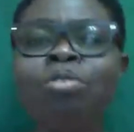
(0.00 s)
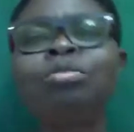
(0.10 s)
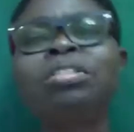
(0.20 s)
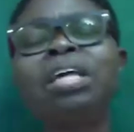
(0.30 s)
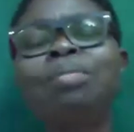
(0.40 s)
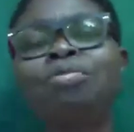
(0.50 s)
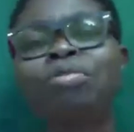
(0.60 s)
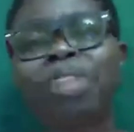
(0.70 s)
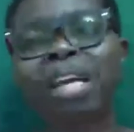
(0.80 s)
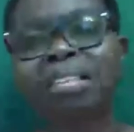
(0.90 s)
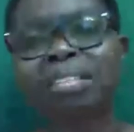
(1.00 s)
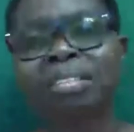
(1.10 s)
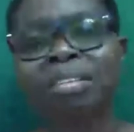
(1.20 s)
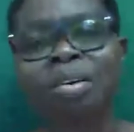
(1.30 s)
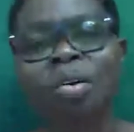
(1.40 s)
to same
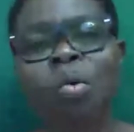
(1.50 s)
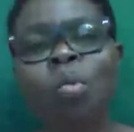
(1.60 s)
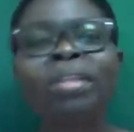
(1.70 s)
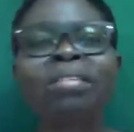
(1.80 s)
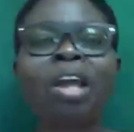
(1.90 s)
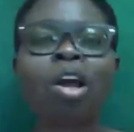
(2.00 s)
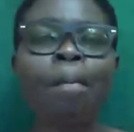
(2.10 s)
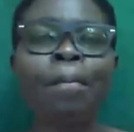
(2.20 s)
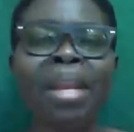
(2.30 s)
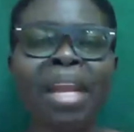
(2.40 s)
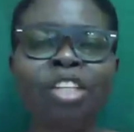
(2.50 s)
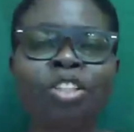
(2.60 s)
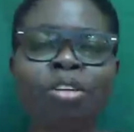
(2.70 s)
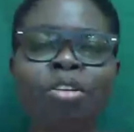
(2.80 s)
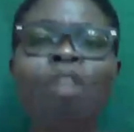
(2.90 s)
students with the combination